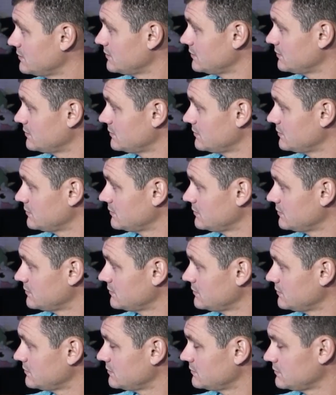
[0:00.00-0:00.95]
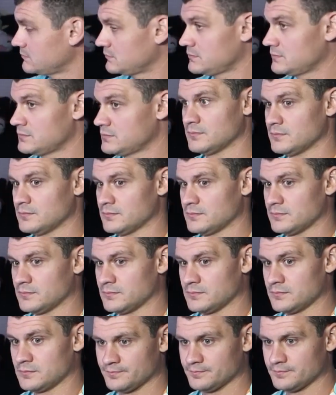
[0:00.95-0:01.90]

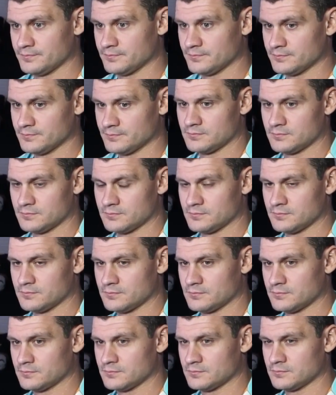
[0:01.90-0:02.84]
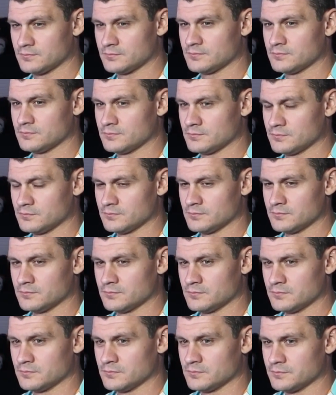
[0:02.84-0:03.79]

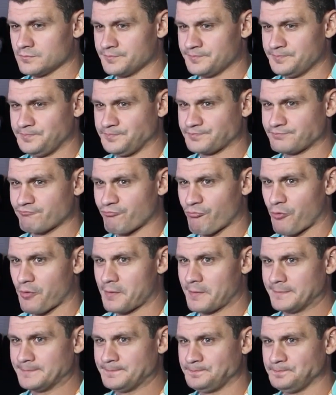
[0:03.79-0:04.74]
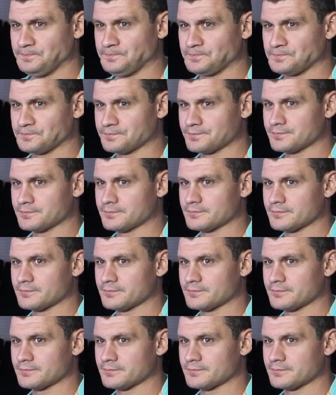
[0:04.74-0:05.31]
No words are spoken by the person on screen.